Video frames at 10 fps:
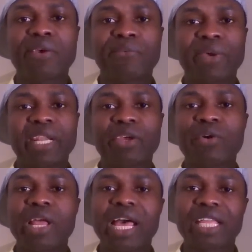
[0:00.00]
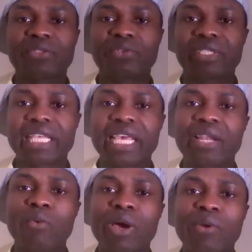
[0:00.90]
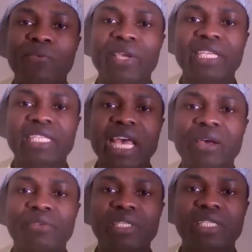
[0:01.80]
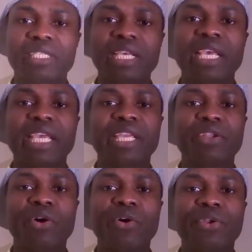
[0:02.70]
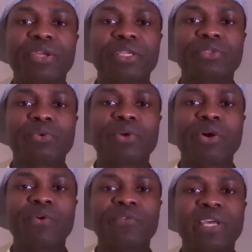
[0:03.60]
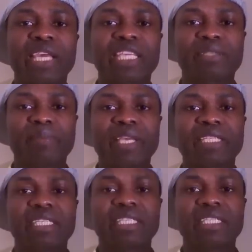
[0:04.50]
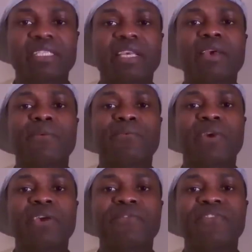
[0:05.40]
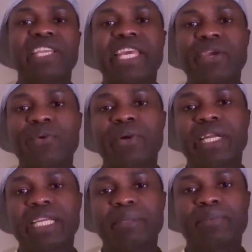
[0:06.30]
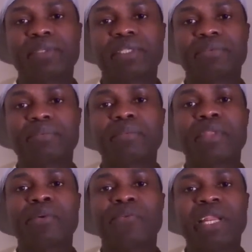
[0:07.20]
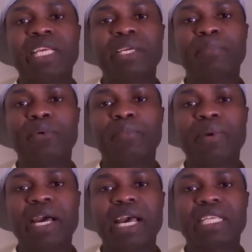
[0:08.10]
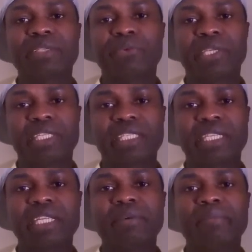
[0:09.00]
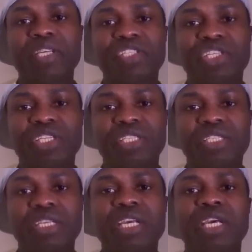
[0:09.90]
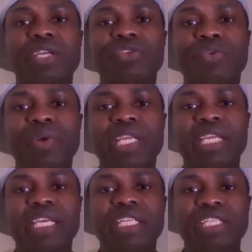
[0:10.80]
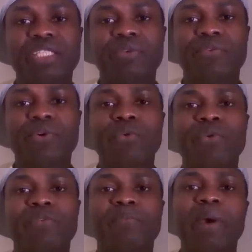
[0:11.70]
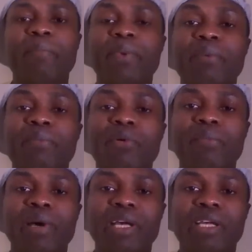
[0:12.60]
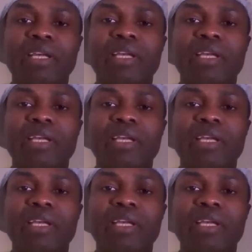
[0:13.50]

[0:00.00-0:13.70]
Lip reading: Ferre Gola had to sell one of his houses in order to cover expenses for video clips. Fally has recently mentioned during an interview with Papy Mboma